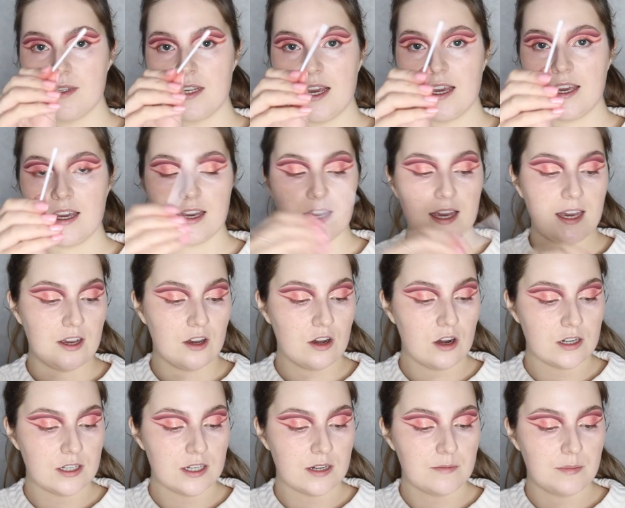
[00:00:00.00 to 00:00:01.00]
taking a
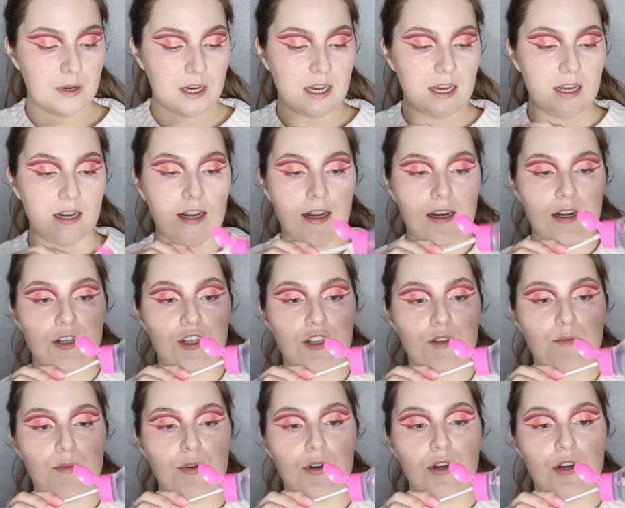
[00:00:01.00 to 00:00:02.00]
cotton bud and I
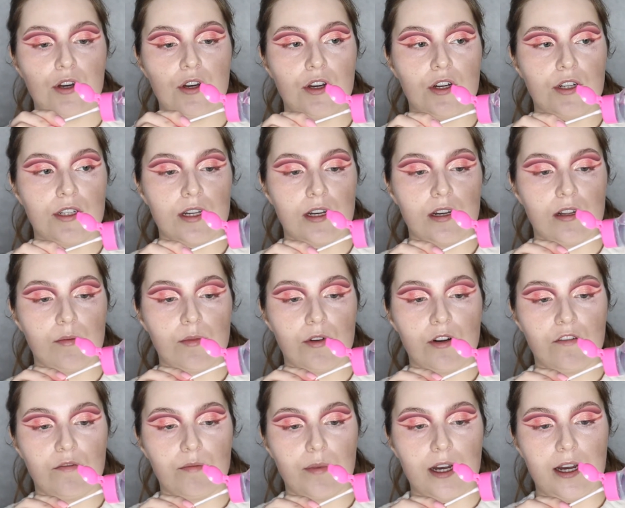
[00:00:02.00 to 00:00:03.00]
just put a little bit
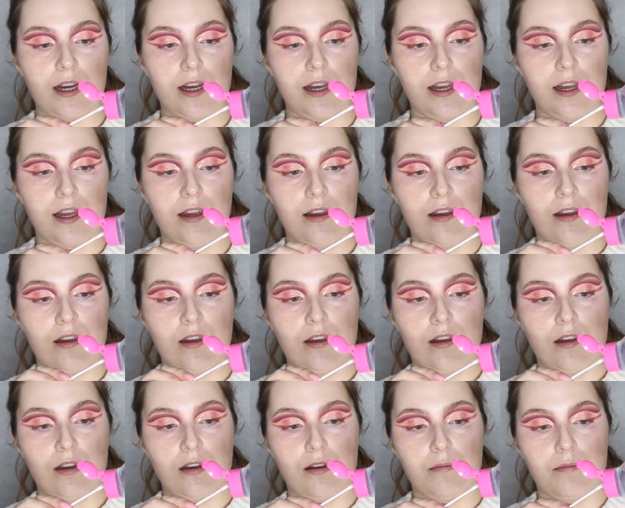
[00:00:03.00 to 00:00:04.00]
of my
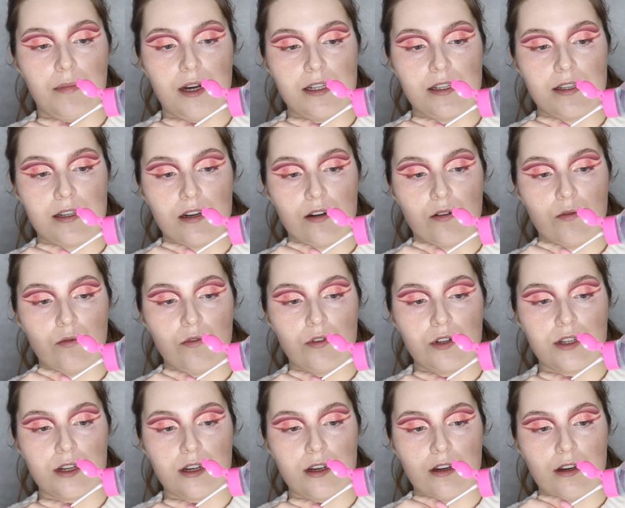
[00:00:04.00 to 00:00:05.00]
micellar
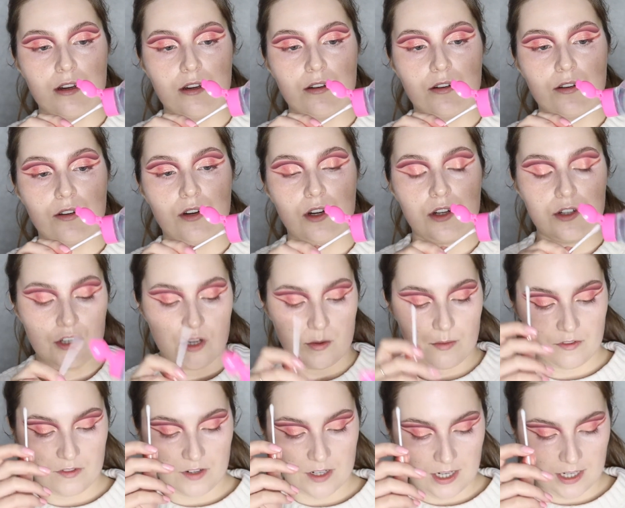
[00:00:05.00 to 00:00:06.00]
water on top
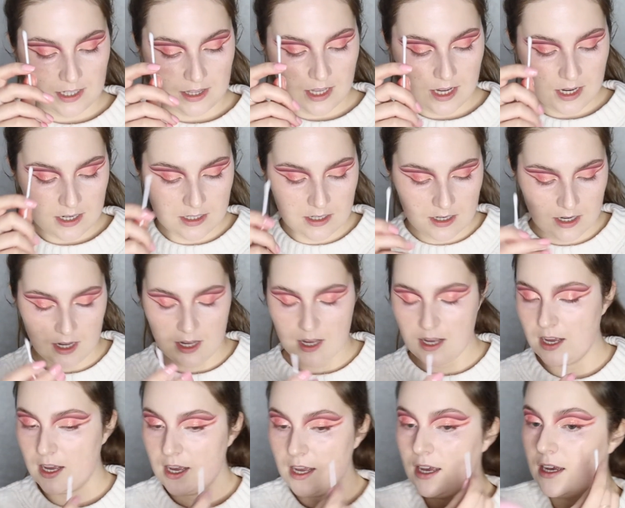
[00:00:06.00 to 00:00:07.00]
of it like that.
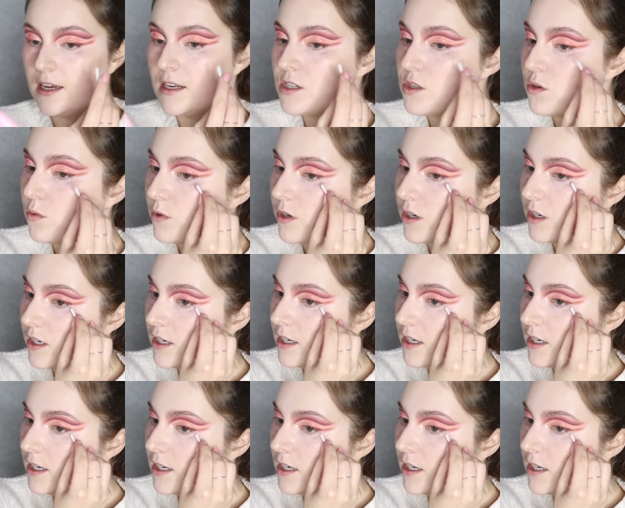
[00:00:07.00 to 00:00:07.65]
And we're going